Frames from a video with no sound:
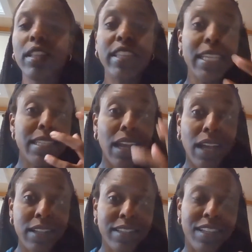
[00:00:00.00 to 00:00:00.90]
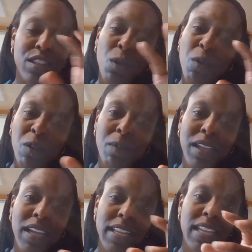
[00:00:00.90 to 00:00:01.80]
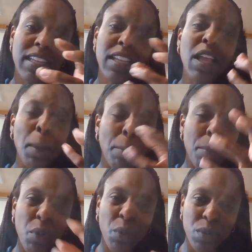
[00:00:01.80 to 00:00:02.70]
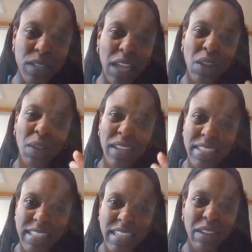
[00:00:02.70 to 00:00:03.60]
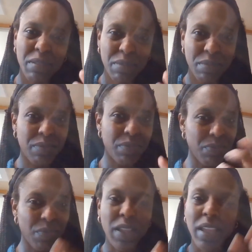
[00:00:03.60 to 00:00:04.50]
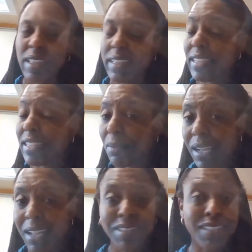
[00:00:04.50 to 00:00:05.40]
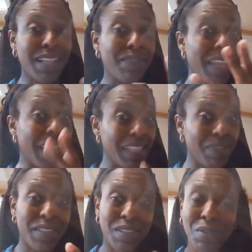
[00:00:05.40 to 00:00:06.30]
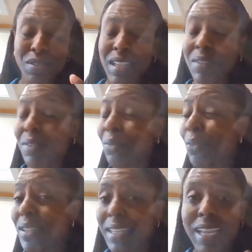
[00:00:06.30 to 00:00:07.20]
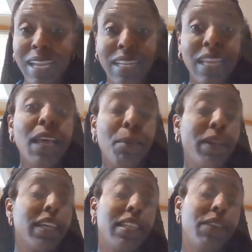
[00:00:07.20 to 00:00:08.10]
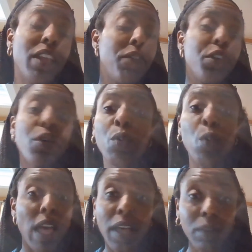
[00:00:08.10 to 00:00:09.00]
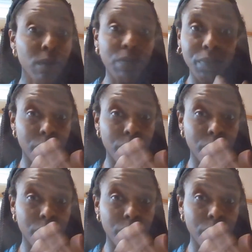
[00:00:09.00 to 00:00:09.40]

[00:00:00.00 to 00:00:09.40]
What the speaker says: detox. The sulfur from the onion pulls out all the stuff, the subconscious stuff in the physical stuff. Once again, because if you're well